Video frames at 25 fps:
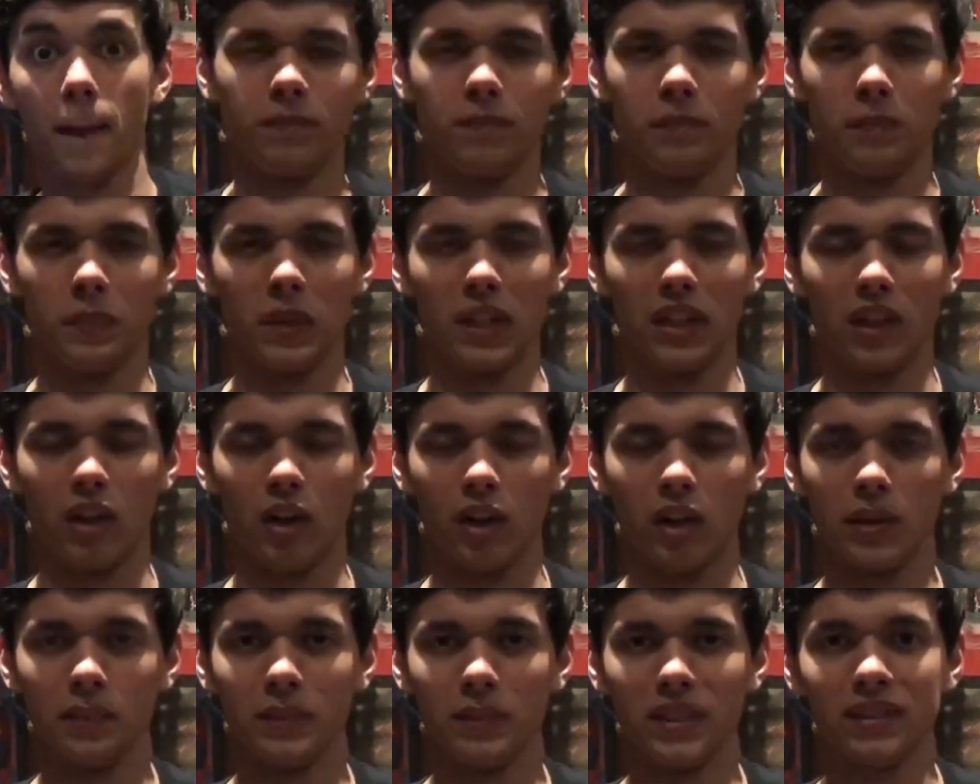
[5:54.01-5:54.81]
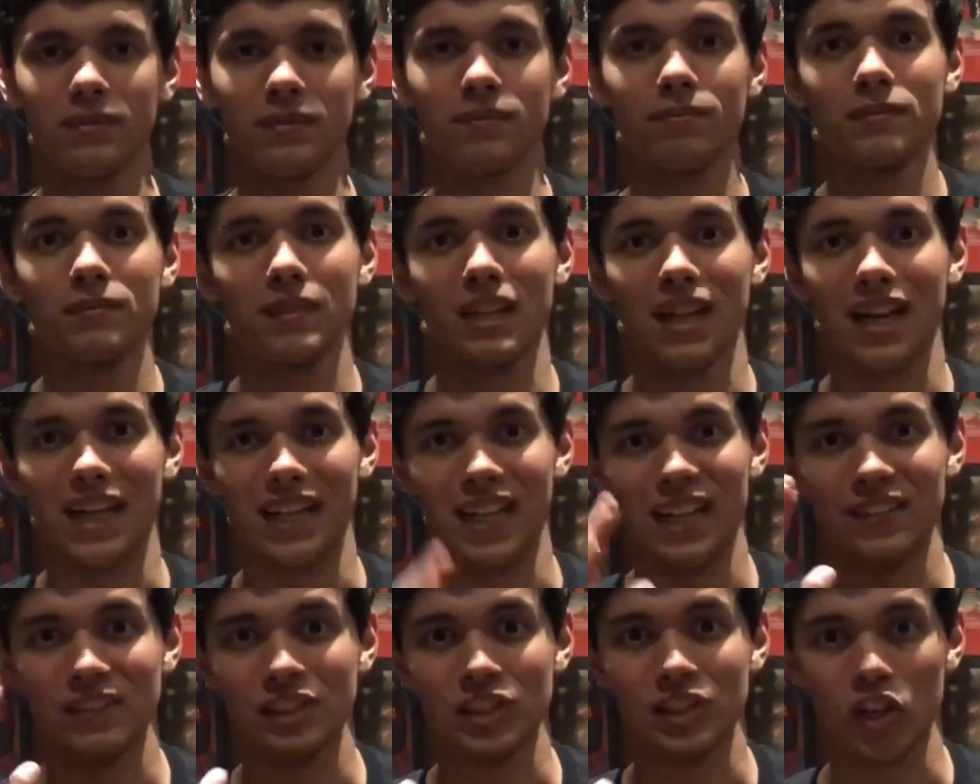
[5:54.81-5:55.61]
But I'll admit, I
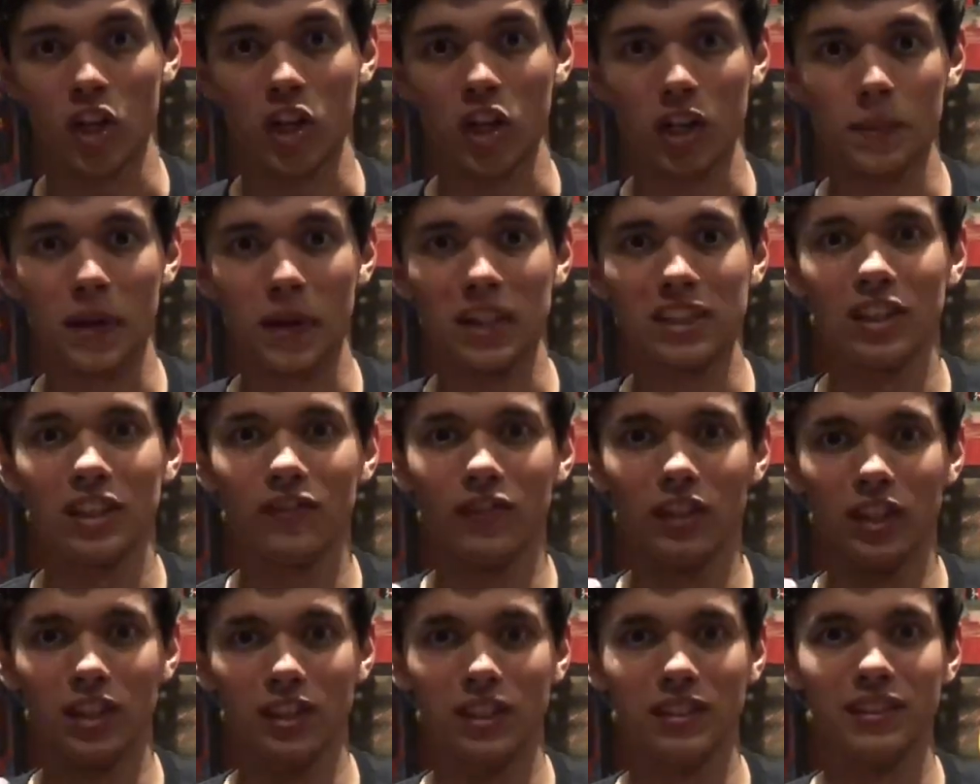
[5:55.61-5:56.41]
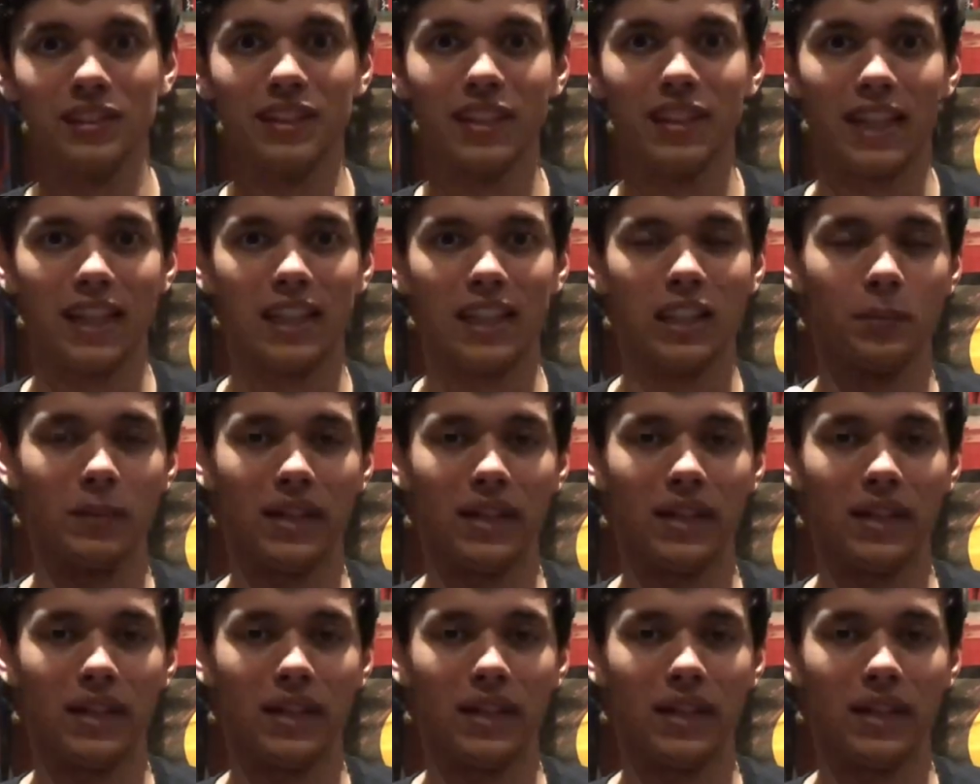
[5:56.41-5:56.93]
have to talk about the villain and